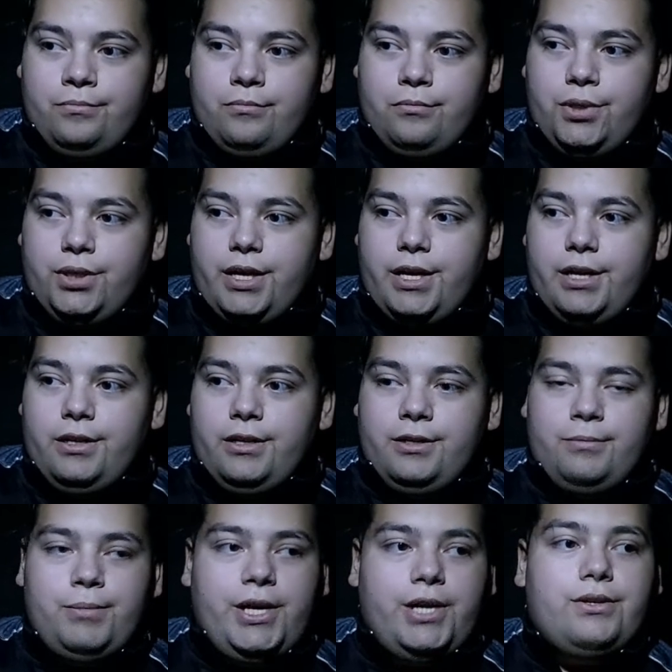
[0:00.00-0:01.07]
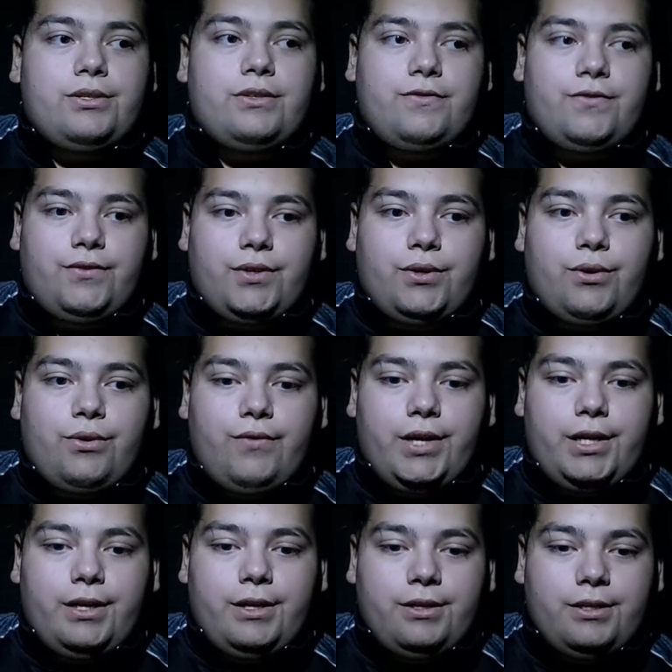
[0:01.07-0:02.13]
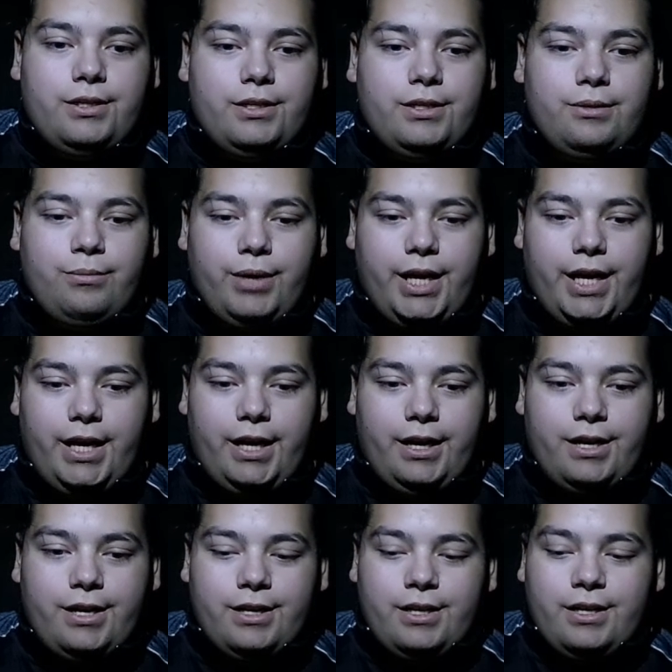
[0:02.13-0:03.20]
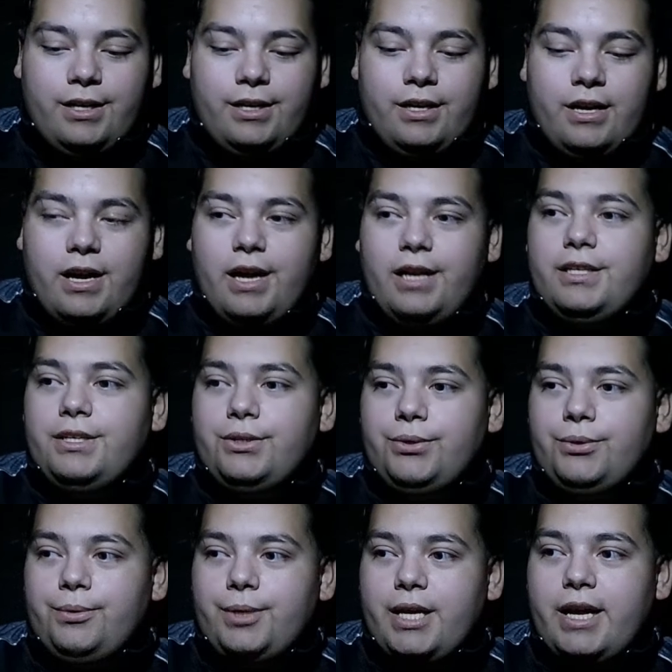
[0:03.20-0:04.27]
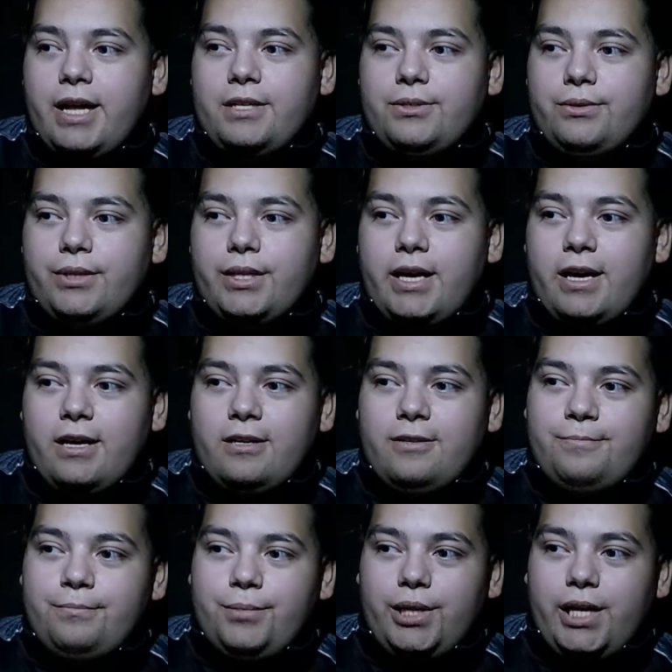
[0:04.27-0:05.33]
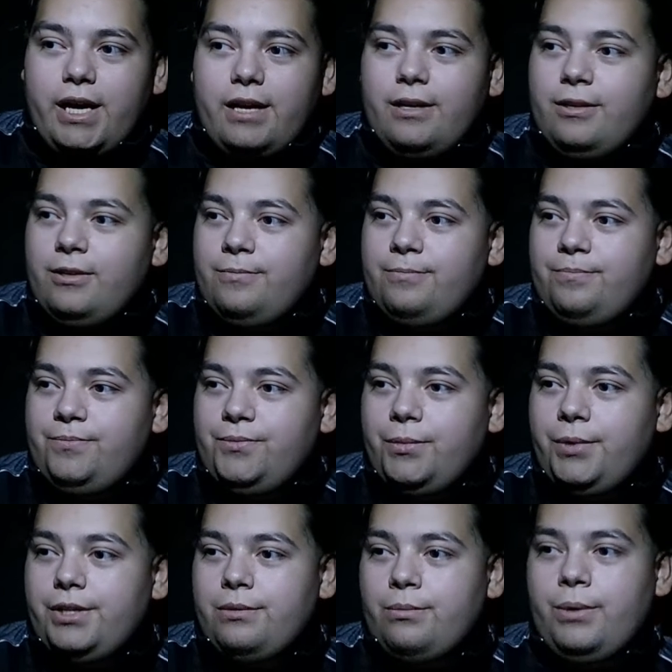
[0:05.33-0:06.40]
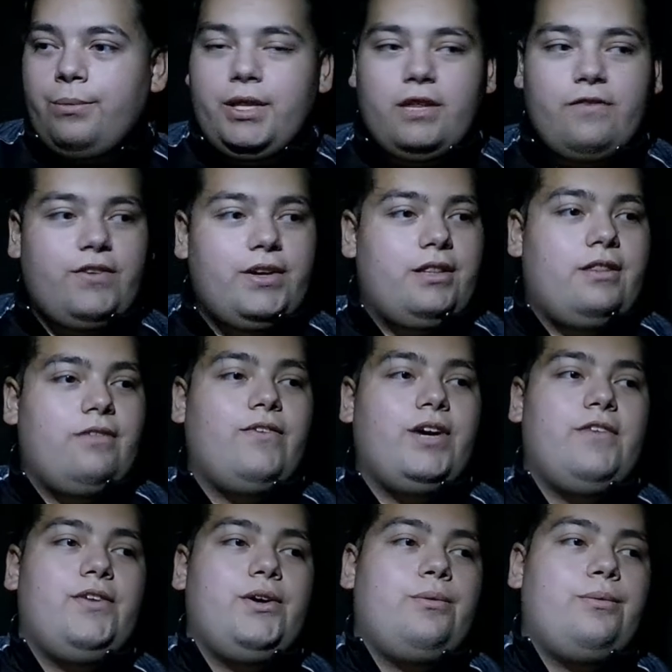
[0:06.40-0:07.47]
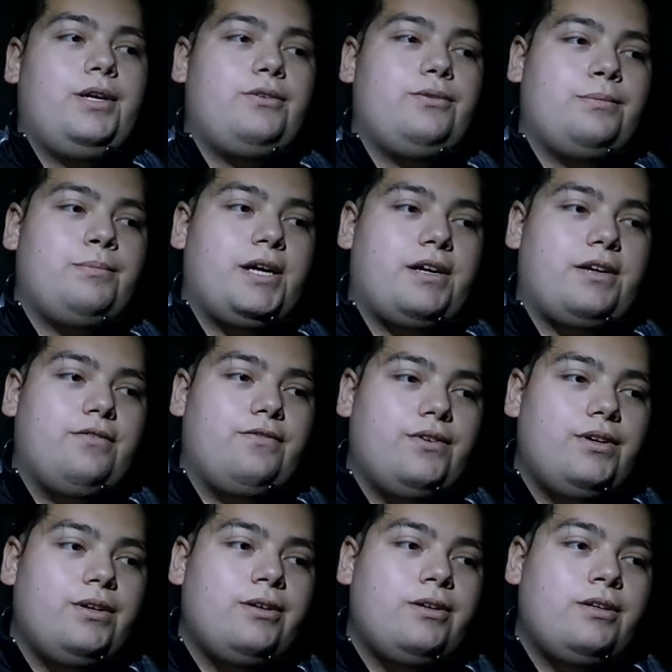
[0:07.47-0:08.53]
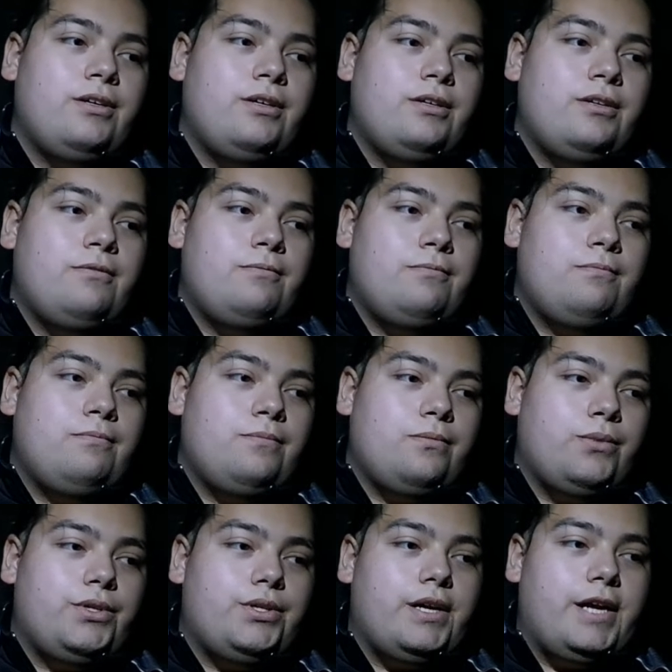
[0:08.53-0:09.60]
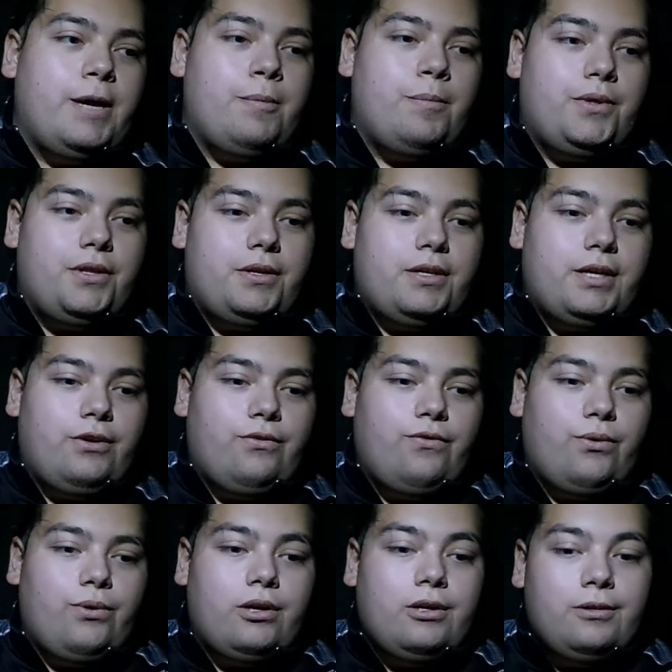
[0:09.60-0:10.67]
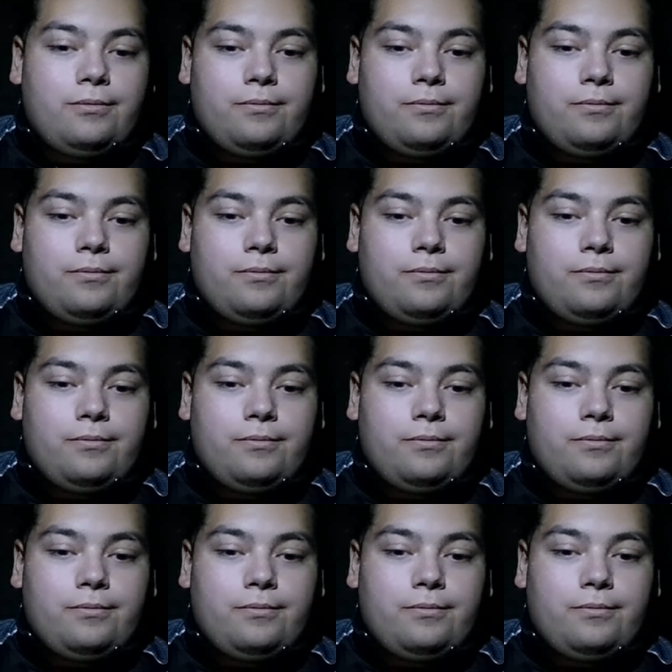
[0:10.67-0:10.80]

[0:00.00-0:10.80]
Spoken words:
But then, because of COVID, we had to cancel that plan. We just went with the 5-year retrospective, which I came up with the title for.